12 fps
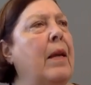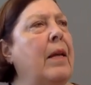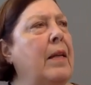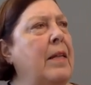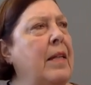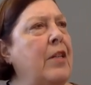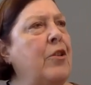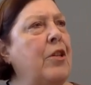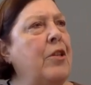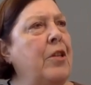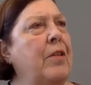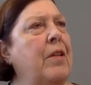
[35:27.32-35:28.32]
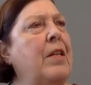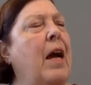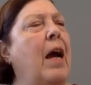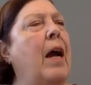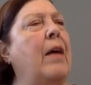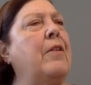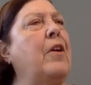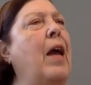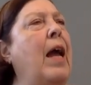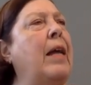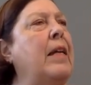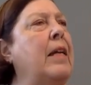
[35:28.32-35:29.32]
in addition to the tithe, you
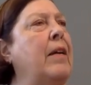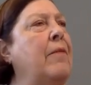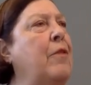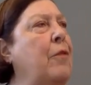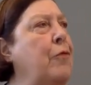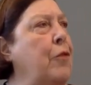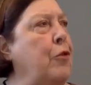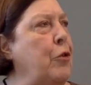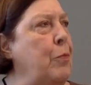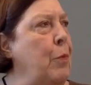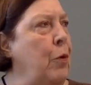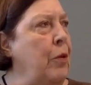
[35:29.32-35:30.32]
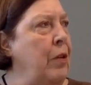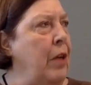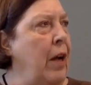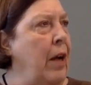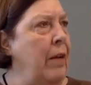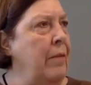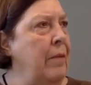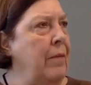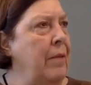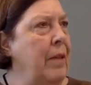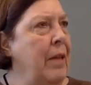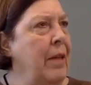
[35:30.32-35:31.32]
had to give the firstborn to God.
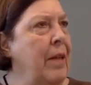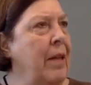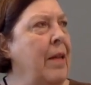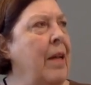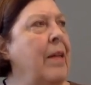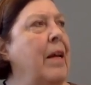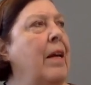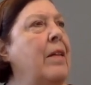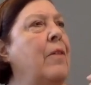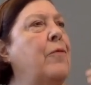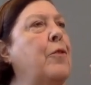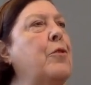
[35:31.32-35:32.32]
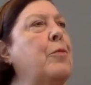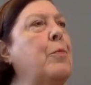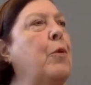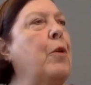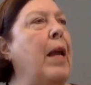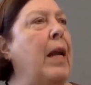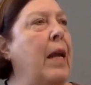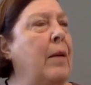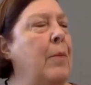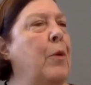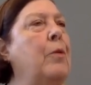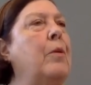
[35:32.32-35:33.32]
The firstborn
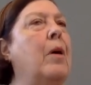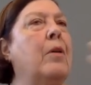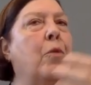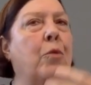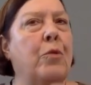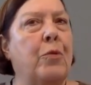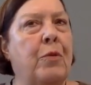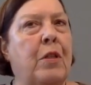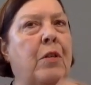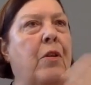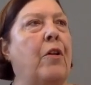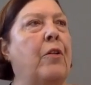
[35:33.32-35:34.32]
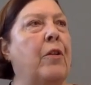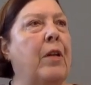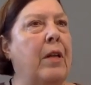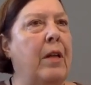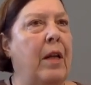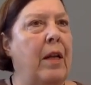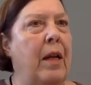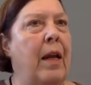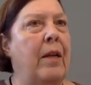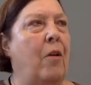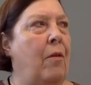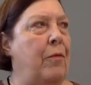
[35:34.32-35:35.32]
animal, of course, was slaughtered
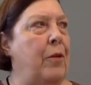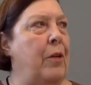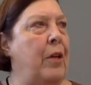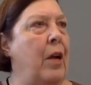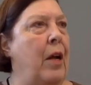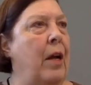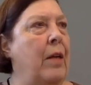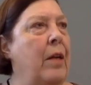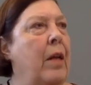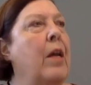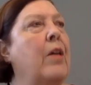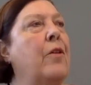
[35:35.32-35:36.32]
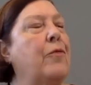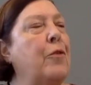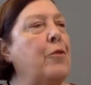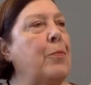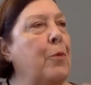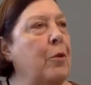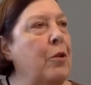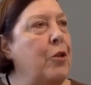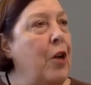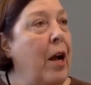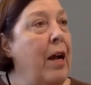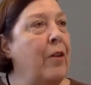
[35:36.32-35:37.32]
and offered to God. The firstborn
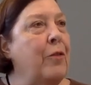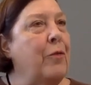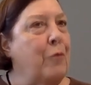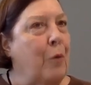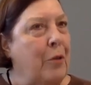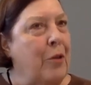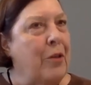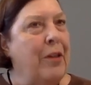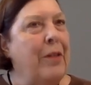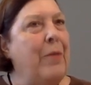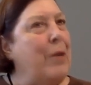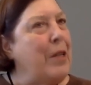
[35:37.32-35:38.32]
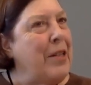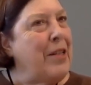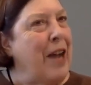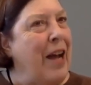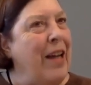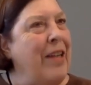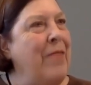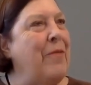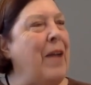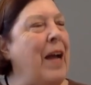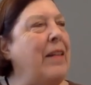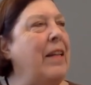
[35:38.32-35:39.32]
child, fortunately, was not. In
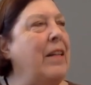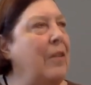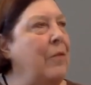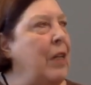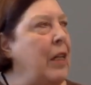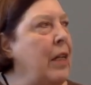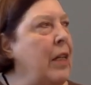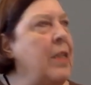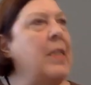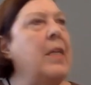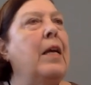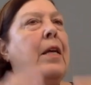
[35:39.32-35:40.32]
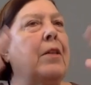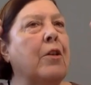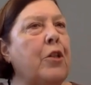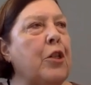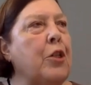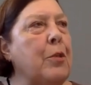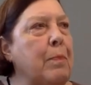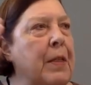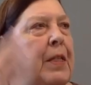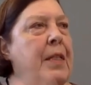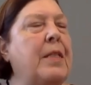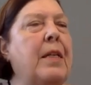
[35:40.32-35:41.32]
fact, in Leviticus, there's a
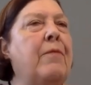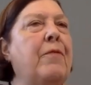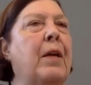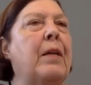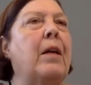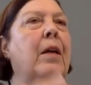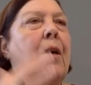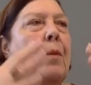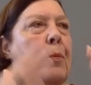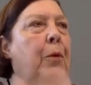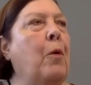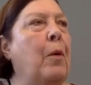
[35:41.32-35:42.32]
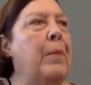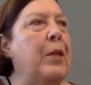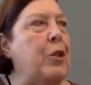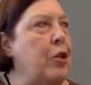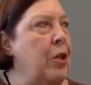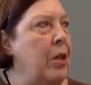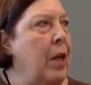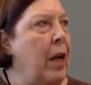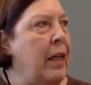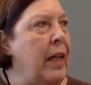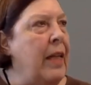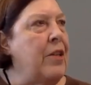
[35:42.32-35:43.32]
specific prohibition
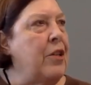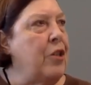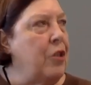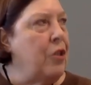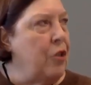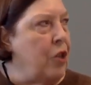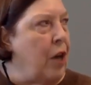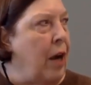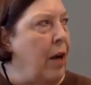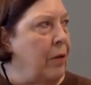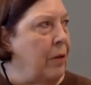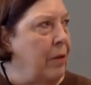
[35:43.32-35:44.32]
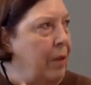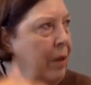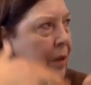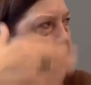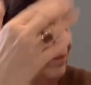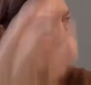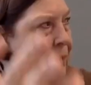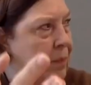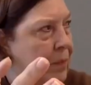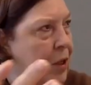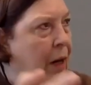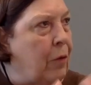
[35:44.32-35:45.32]
against child um,
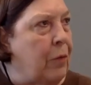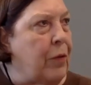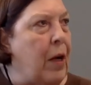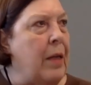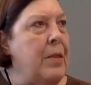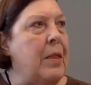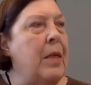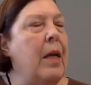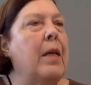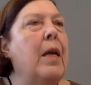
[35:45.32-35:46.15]
sacrifice.